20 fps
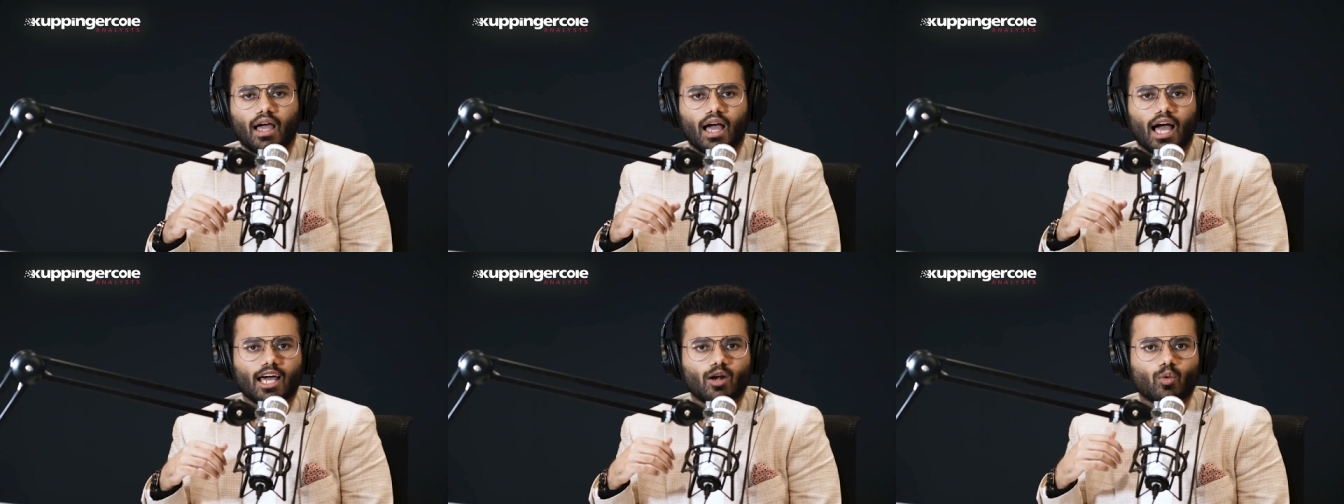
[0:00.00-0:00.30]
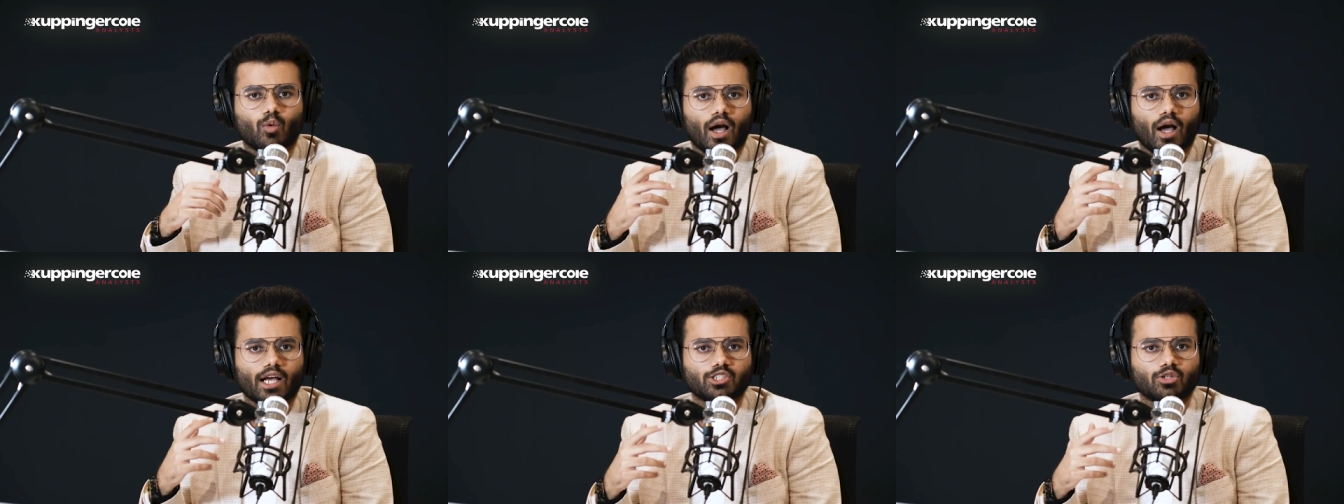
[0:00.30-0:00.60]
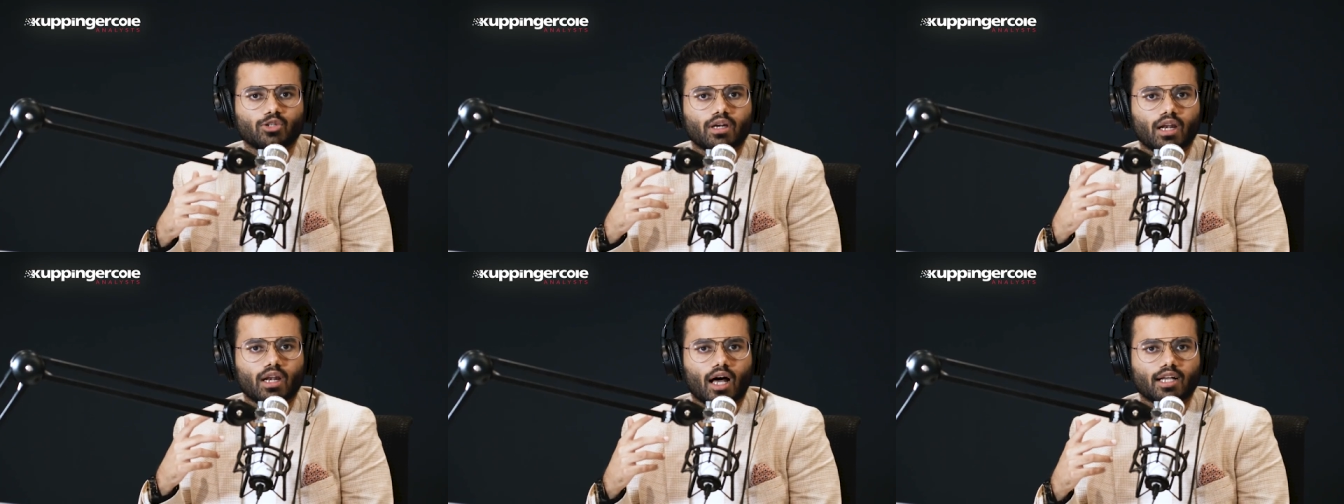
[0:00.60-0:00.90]
And why
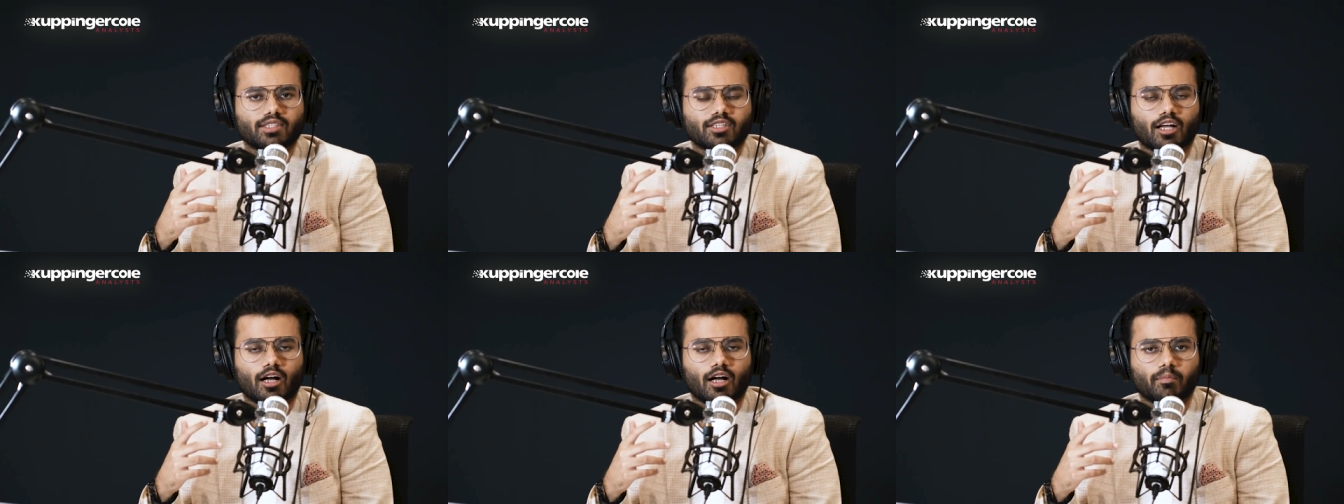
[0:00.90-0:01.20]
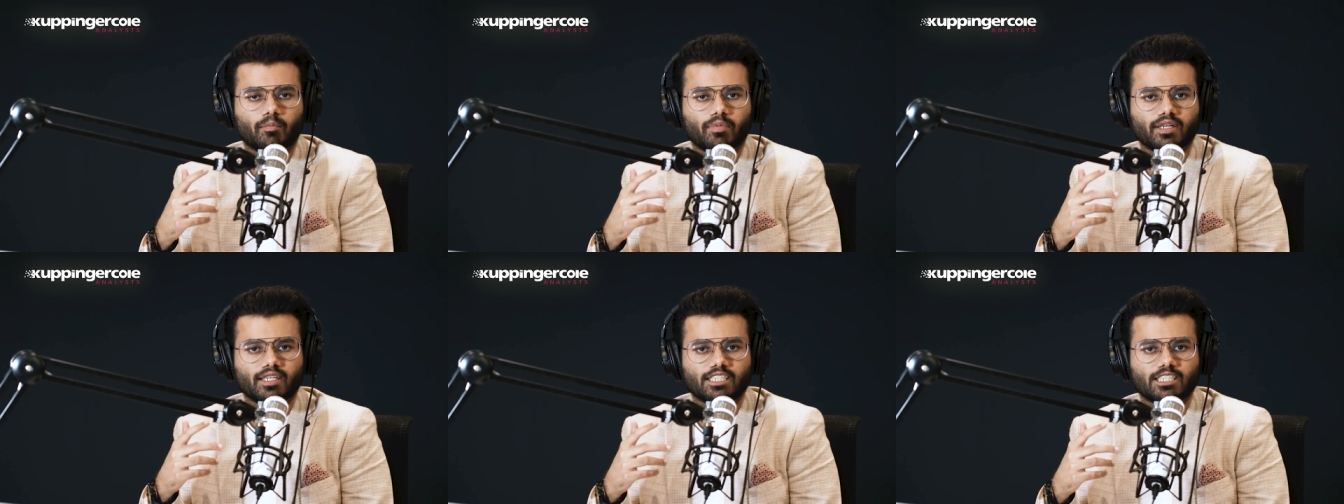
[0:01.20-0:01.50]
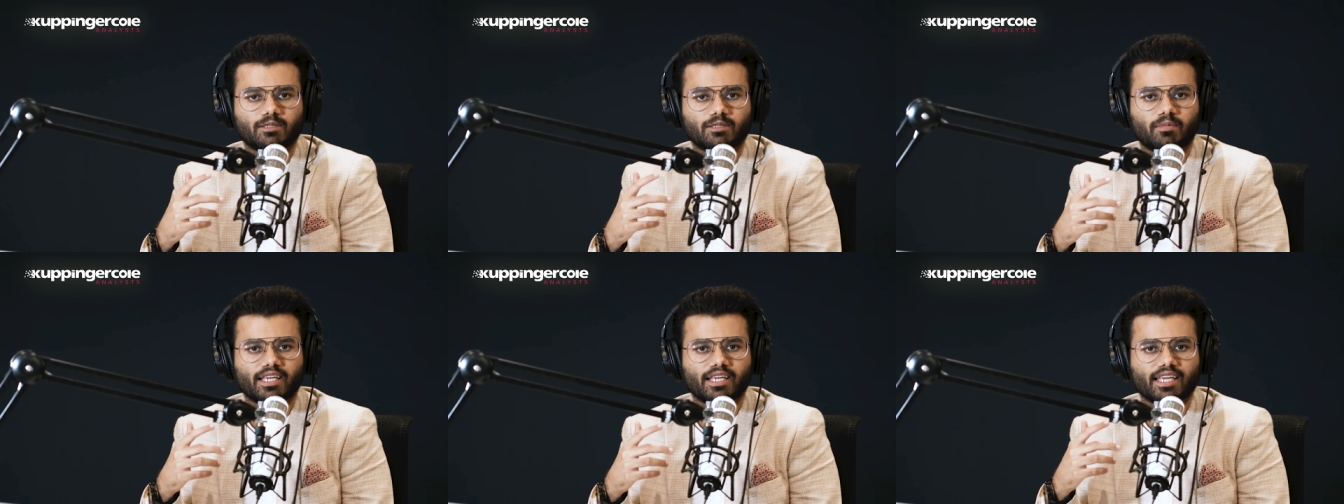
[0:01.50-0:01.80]
should large
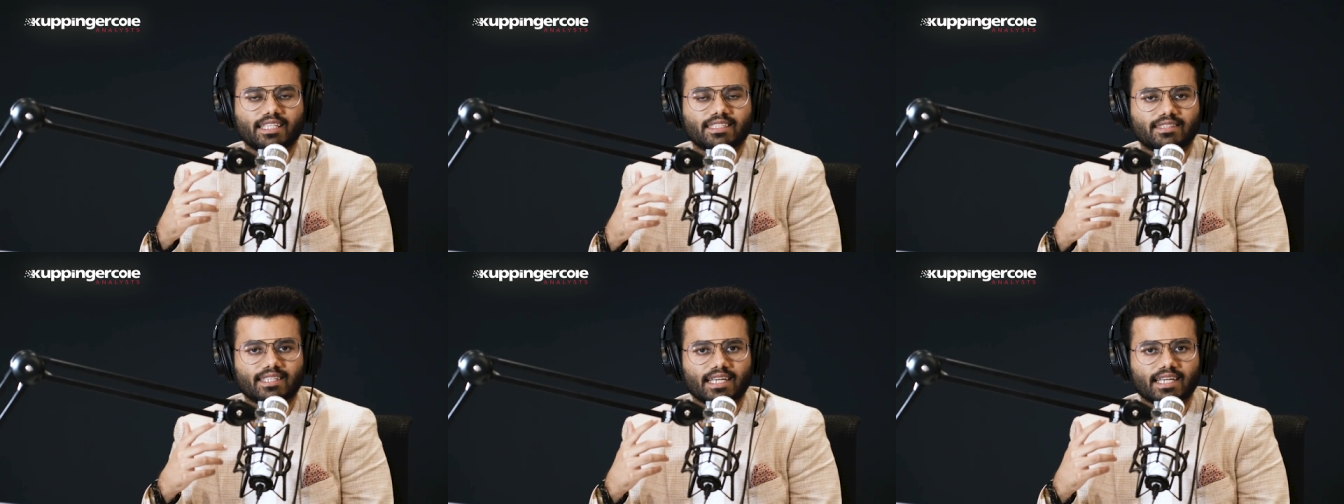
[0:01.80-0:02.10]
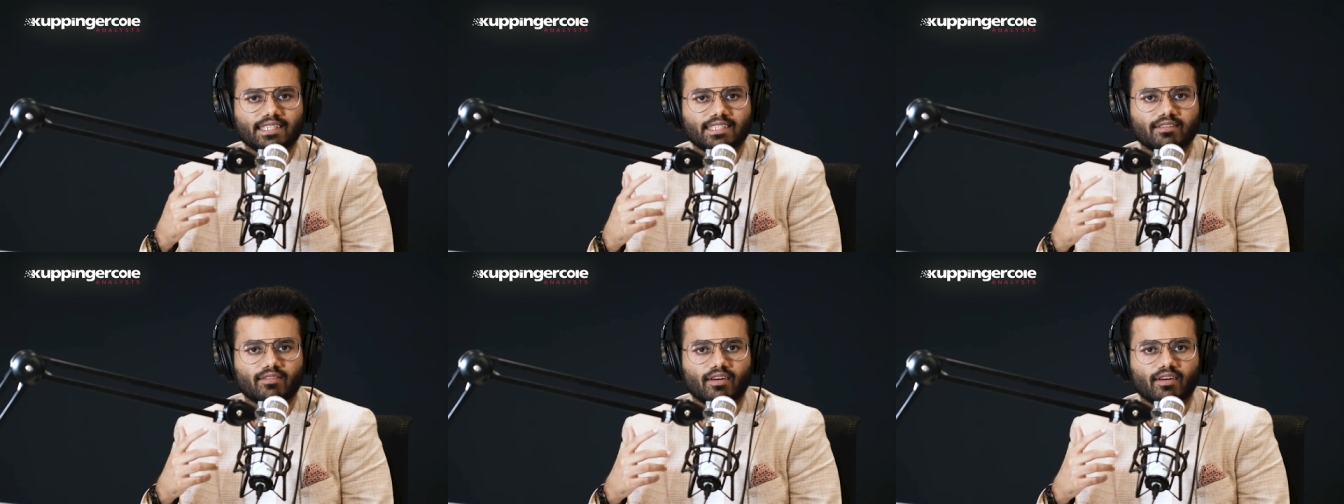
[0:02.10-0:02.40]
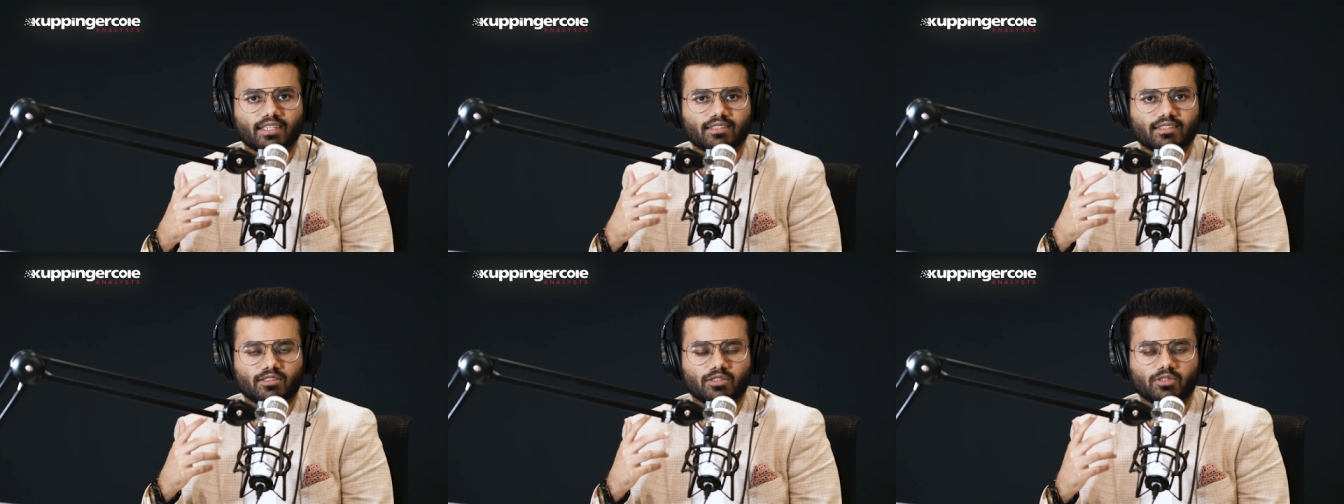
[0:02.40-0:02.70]
companies be
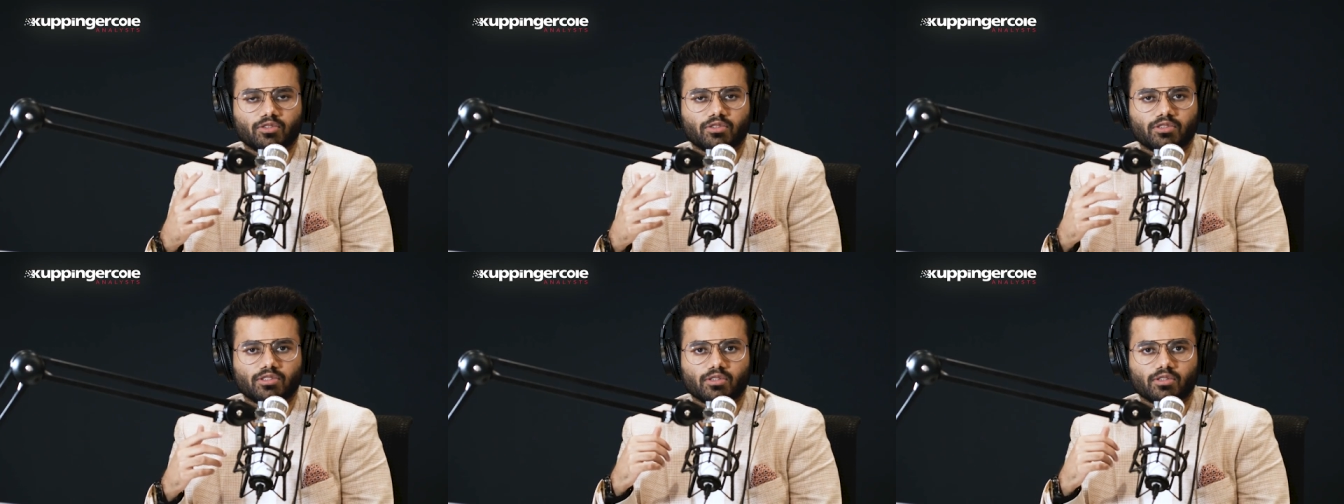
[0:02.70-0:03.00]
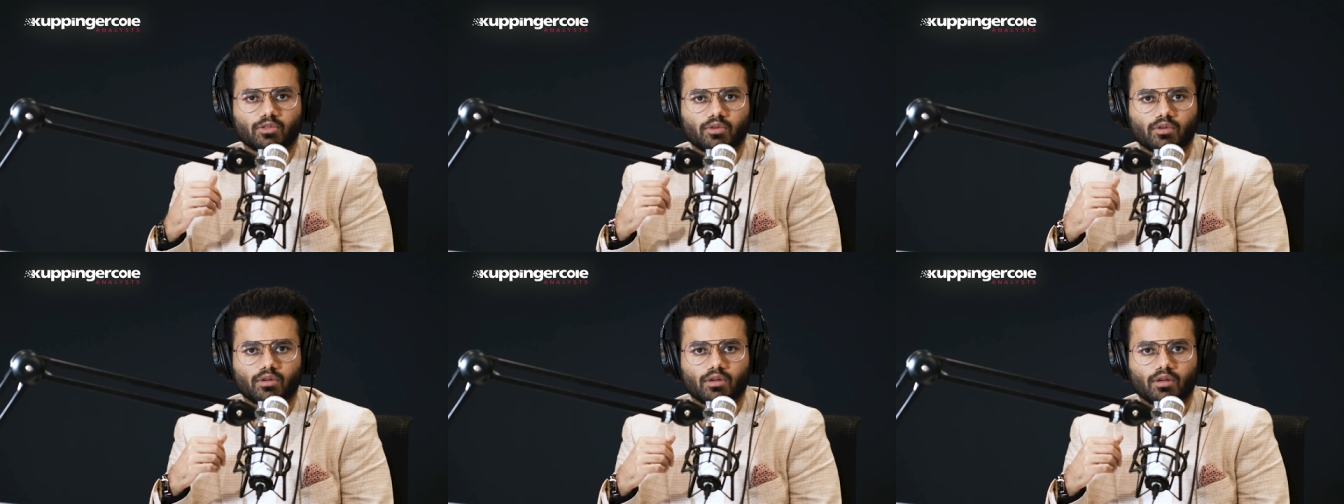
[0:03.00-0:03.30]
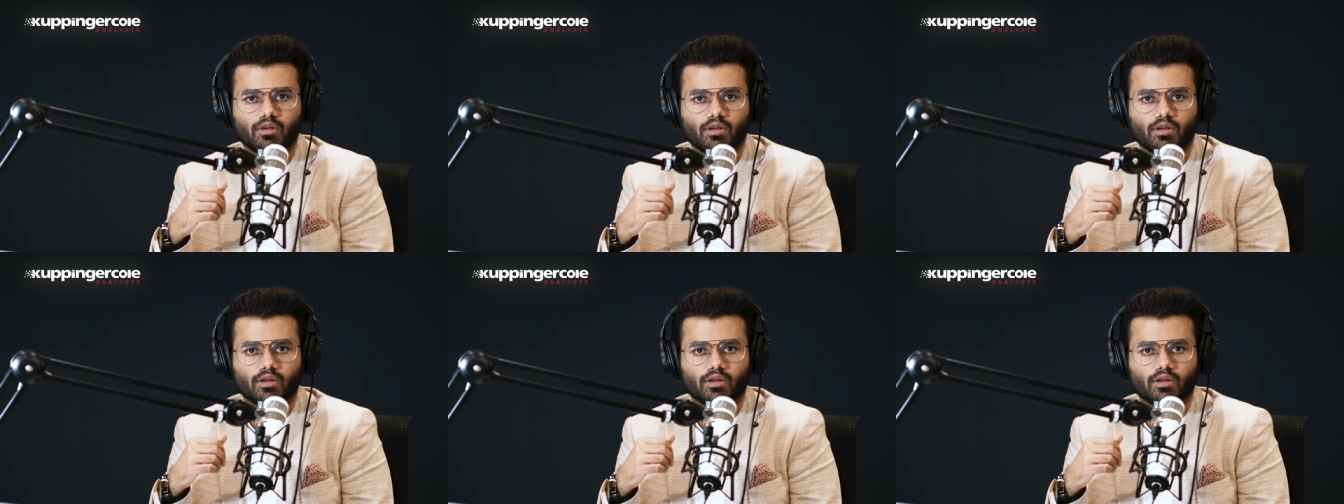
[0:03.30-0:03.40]
incentivized to do so?